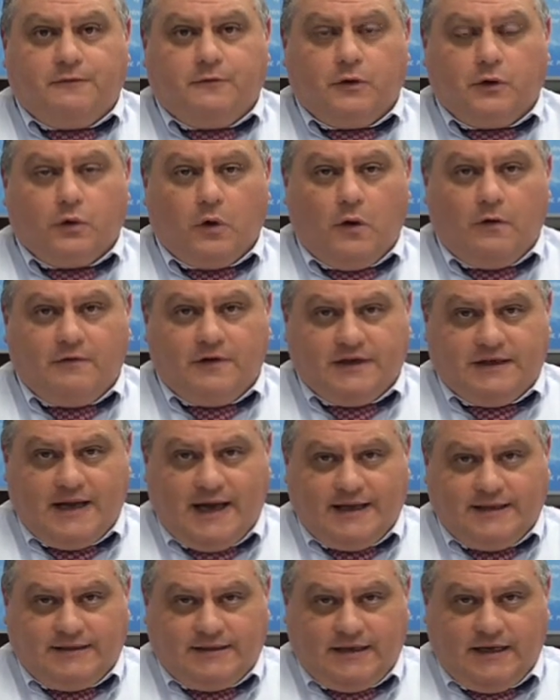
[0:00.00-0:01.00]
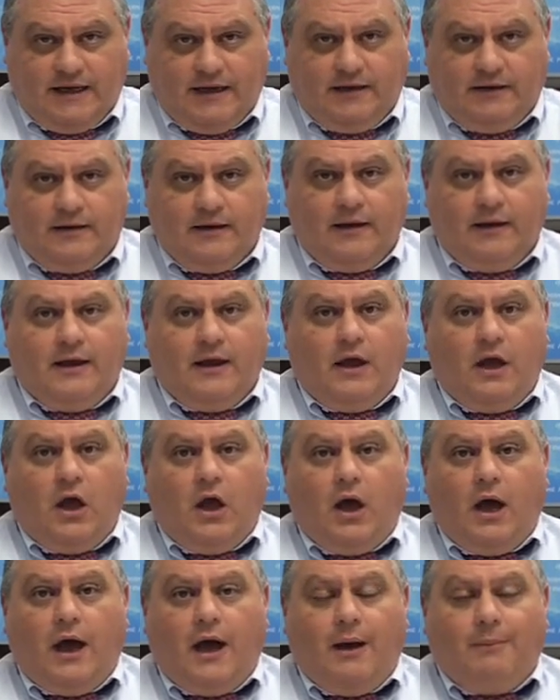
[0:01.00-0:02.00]
for COVID-19,
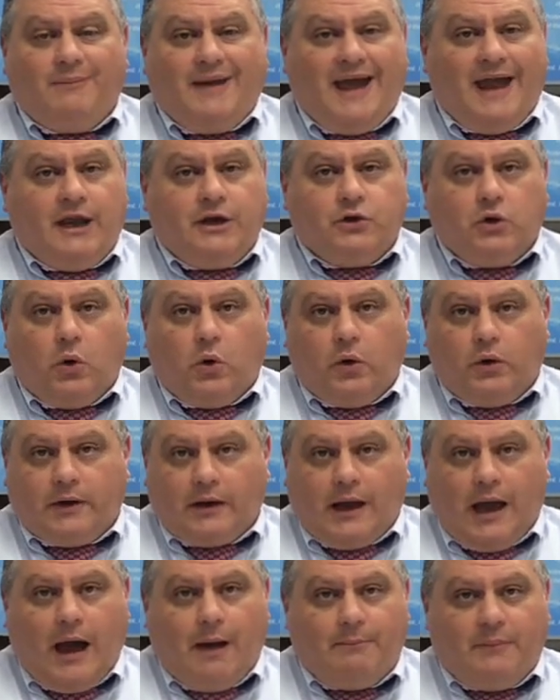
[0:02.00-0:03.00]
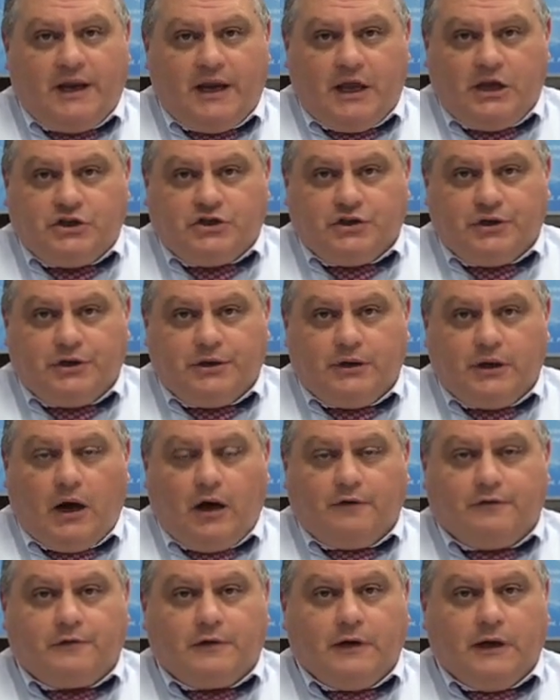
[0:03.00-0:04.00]
and or combination
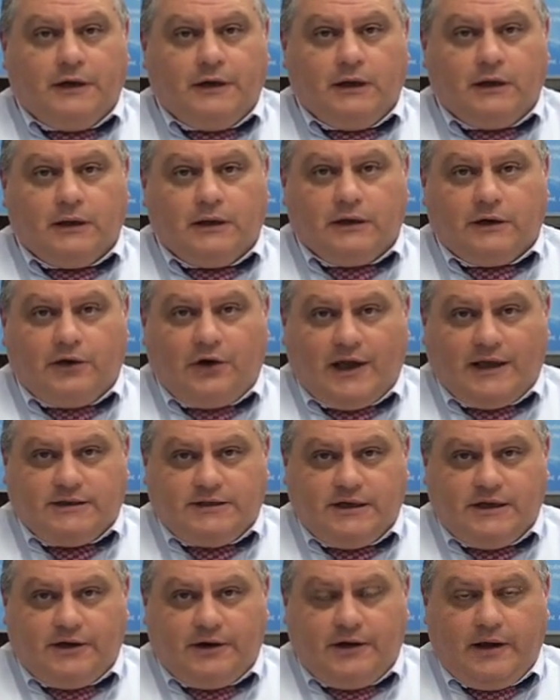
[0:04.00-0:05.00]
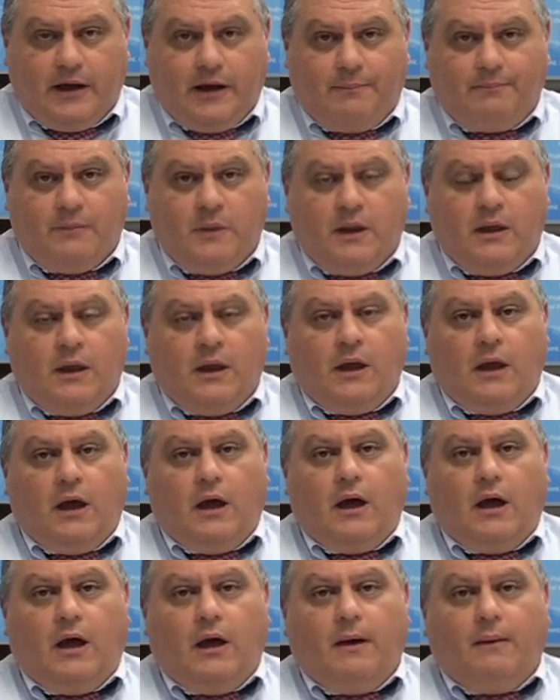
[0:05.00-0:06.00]
of clinical criteria,
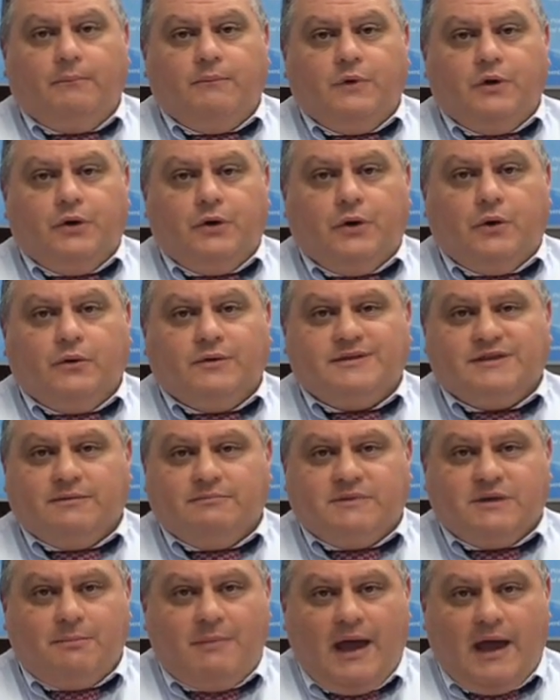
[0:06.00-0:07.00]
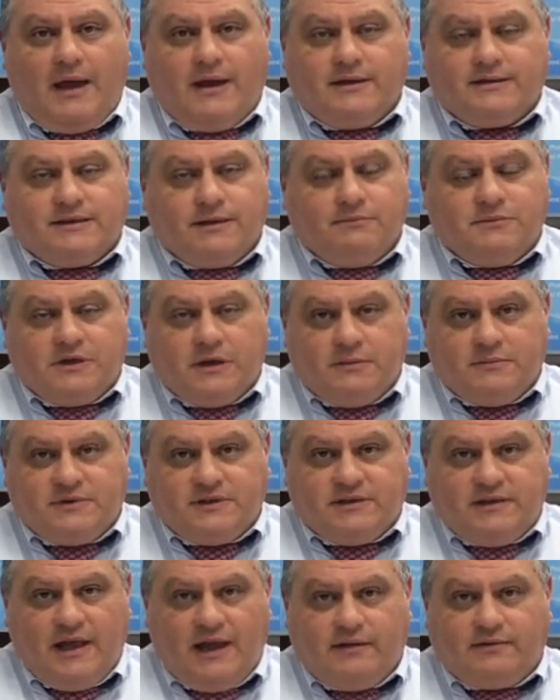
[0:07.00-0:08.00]

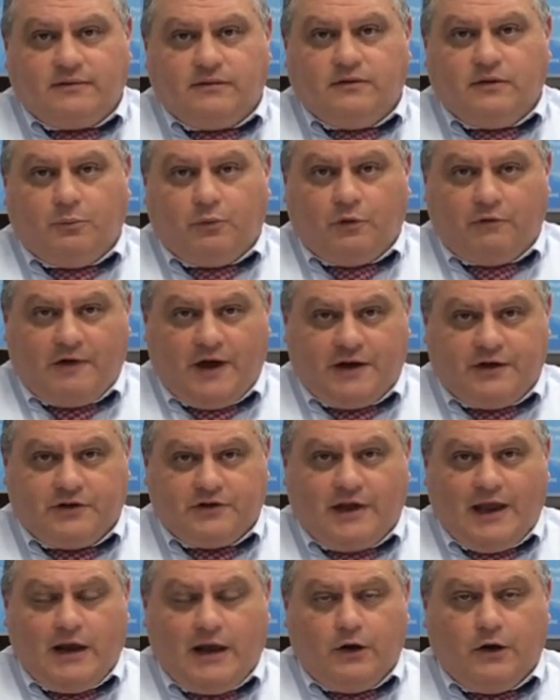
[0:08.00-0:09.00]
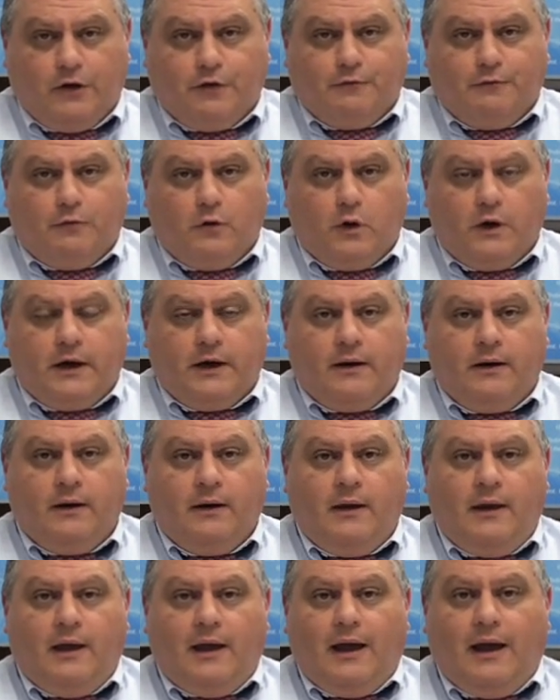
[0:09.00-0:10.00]
symptoms that the provider can look for,
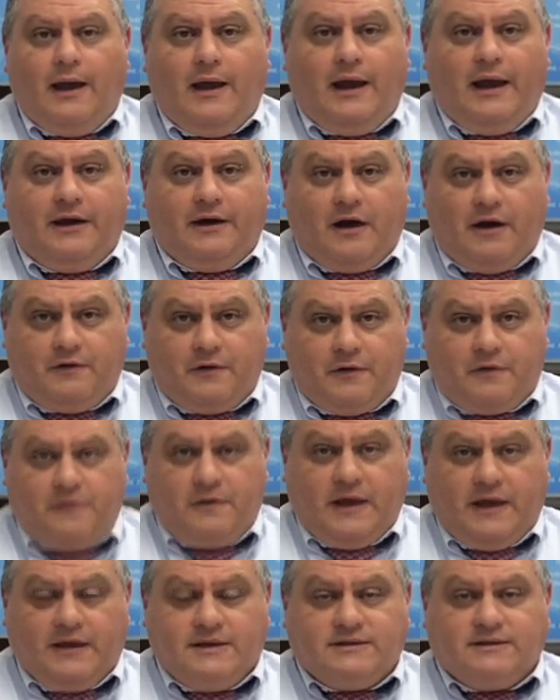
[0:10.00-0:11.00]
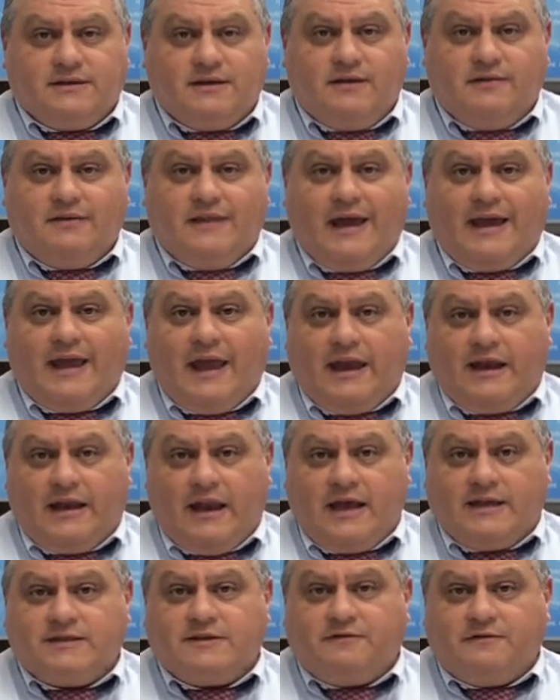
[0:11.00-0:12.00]
and other things that can
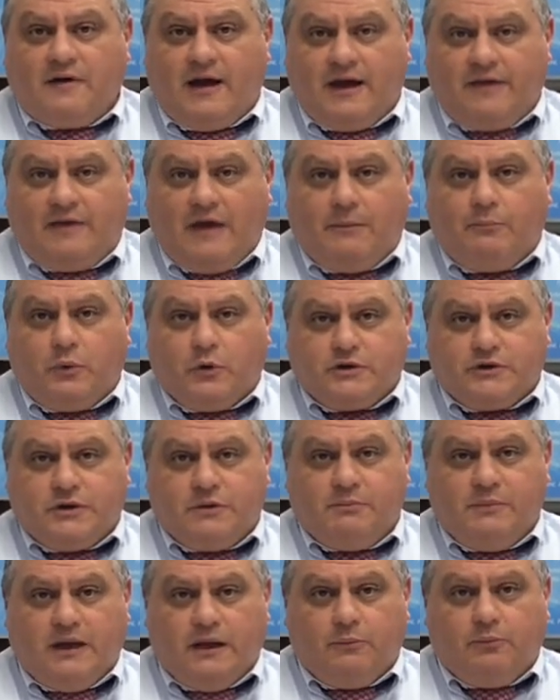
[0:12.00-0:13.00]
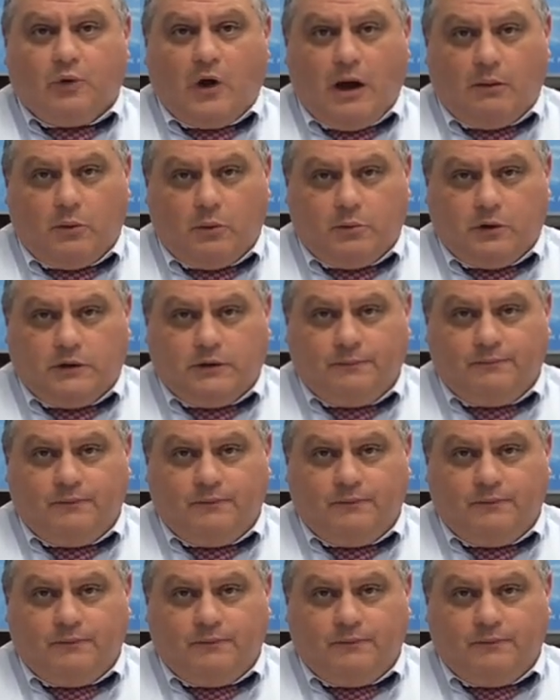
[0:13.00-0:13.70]
classify that person being probable.